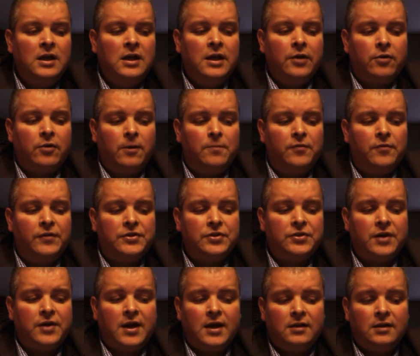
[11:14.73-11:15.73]
Crime prevention
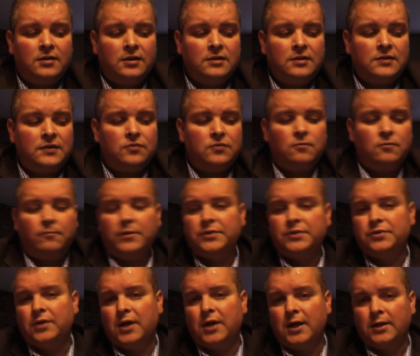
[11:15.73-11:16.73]
contacts and
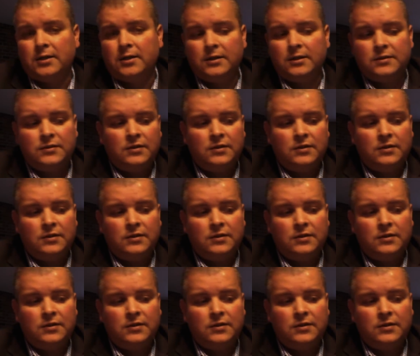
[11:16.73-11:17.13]
suppression contacts.